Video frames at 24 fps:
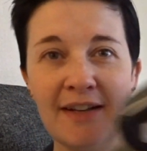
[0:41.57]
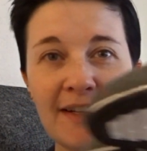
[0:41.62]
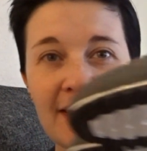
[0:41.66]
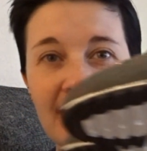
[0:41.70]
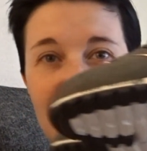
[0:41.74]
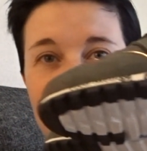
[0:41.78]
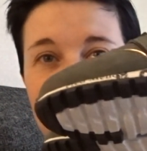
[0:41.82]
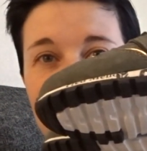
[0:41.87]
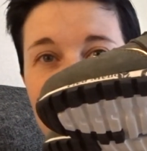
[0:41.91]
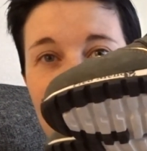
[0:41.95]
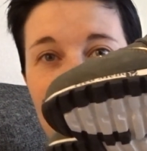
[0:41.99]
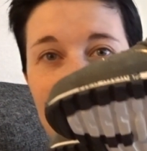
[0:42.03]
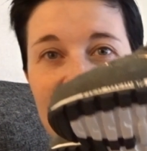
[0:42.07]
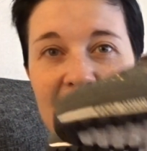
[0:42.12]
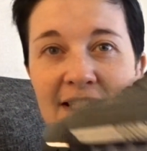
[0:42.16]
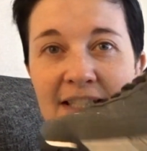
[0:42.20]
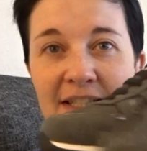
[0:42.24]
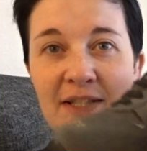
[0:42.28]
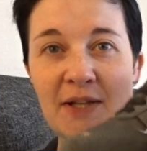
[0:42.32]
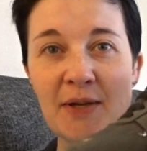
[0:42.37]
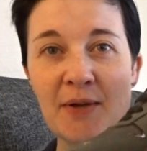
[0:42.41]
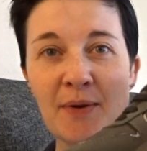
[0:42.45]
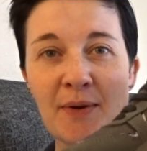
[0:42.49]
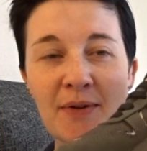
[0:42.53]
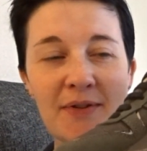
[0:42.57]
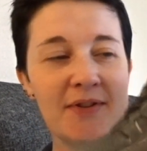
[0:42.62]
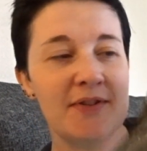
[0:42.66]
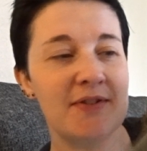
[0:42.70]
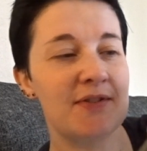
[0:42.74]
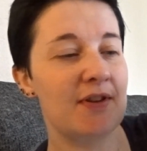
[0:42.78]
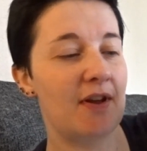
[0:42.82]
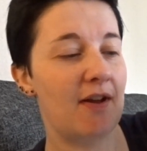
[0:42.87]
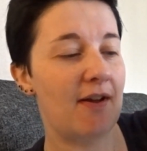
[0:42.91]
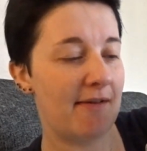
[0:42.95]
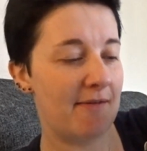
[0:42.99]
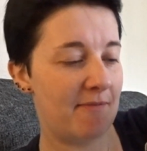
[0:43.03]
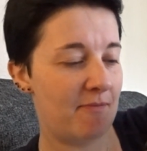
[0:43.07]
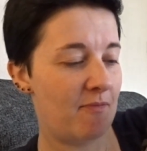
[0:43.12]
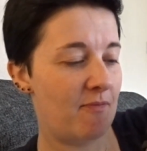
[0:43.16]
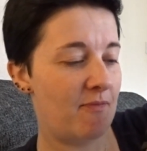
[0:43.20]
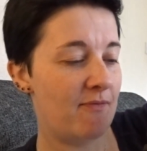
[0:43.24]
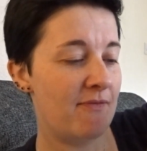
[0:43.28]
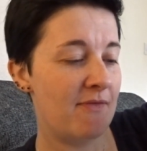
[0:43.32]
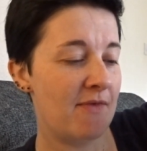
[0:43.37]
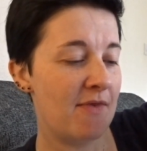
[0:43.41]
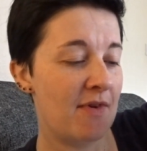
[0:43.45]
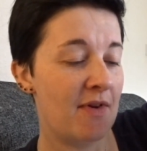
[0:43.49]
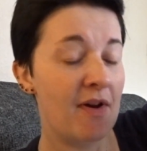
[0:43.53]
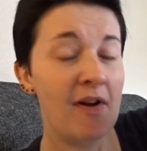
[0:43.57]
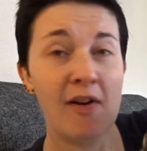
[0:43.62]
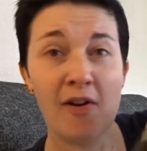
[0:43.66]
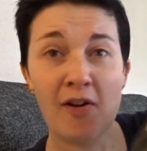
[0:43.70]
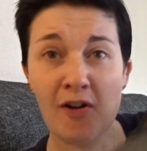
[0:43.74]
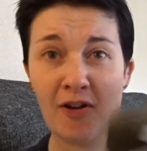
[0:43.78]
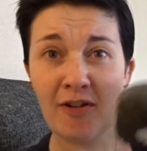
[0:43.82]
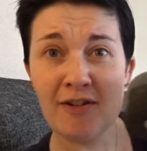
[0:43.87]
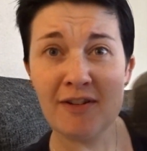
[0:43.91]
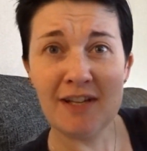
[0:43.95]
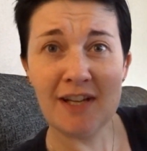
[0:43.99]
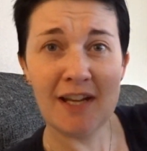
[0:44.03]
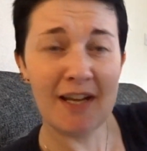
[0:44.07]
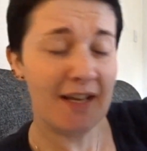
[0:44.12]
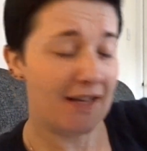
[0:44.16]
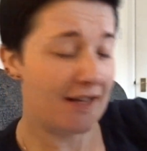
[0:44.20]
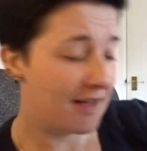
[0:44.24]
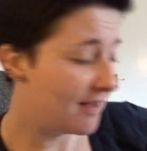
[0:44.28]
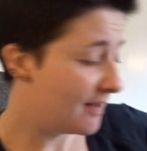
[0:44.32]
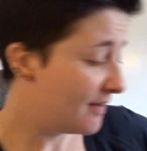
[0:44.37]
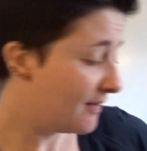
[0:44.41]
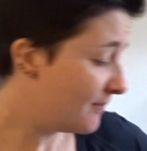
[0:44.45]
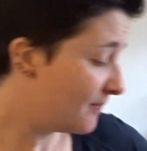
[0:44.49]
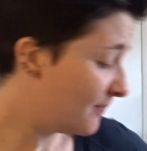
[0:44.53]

1982 on the side. Good year.